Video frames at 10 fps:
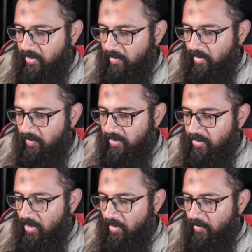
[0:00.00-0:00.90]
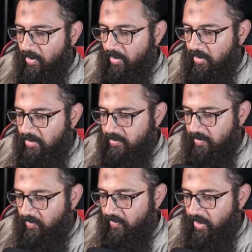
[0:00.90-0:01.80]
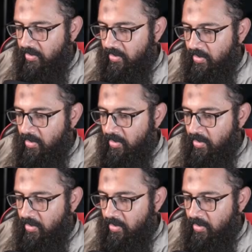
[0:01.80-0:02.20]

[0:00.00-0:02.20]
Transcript: table with column models, perfect,